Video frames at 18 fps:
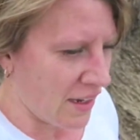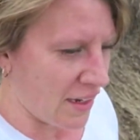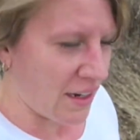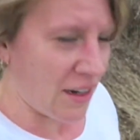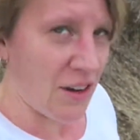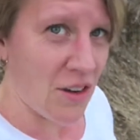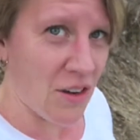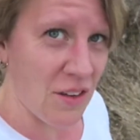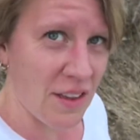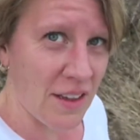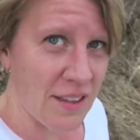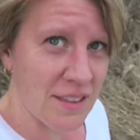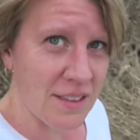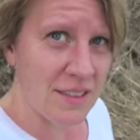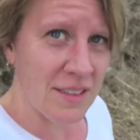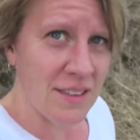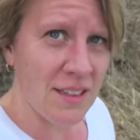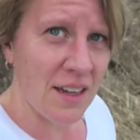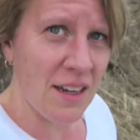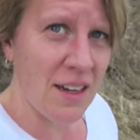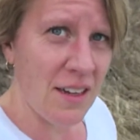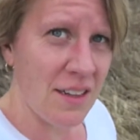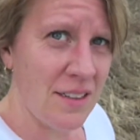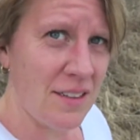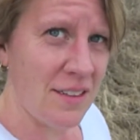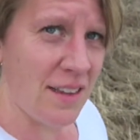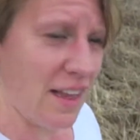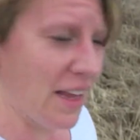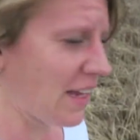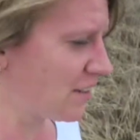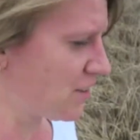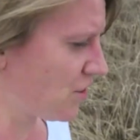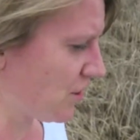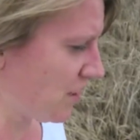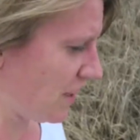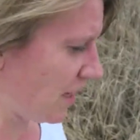hear this
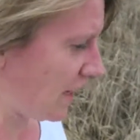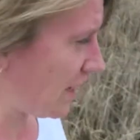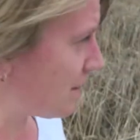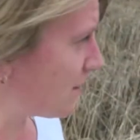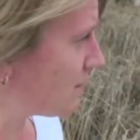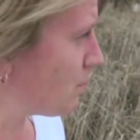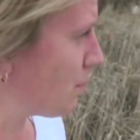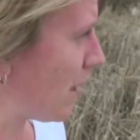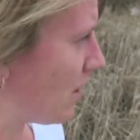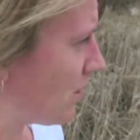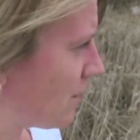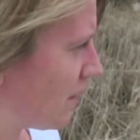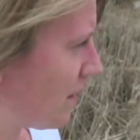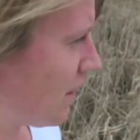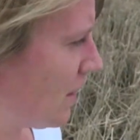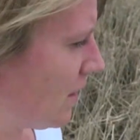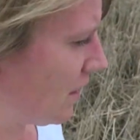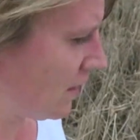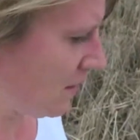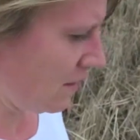slush and ice melting.